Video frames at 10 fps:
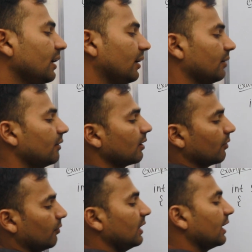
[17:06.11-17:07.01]
Here
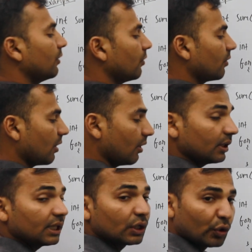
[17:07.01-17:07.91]
we ignore
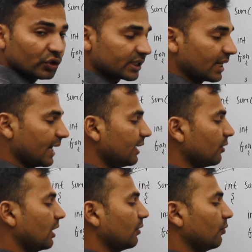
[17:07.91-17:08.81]
all the constant
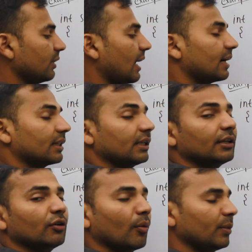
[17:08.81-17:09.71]
and we write the
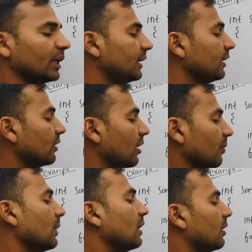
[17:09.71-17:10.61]
dominating
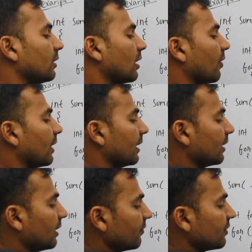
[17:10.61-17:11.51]
term. Now here
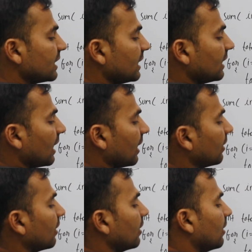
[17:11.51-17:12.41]
if you see,
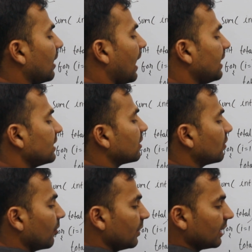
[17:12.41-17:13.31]
then n is the
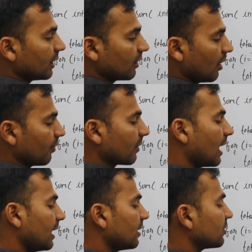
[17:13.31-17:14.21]
dominating term,
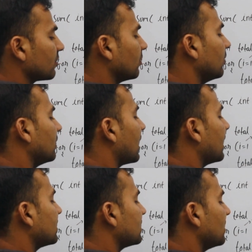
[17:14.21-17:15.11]
right? So we
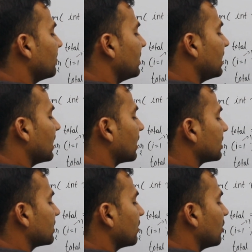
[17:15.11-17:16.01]
write simply as